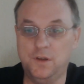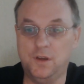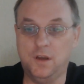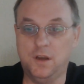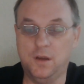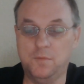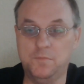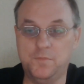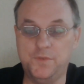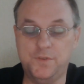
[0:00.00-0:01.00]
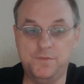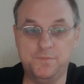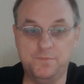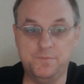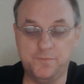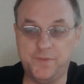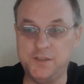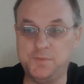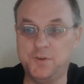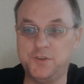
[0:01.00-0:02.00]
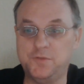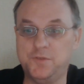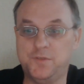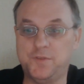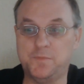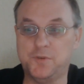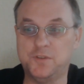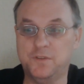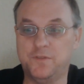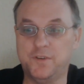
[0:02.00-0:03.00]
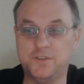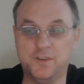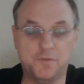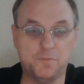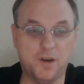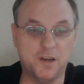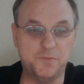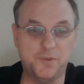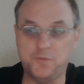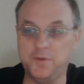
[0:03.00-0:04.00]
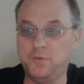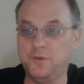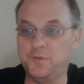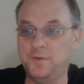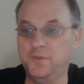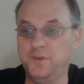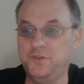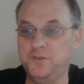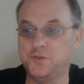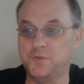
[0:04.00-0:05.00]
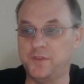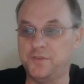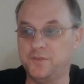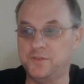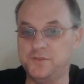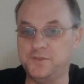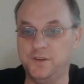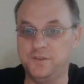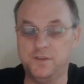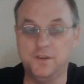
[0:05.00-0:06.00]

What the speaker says: Facebook shared personal information of approximately 3.3 million users without their consent.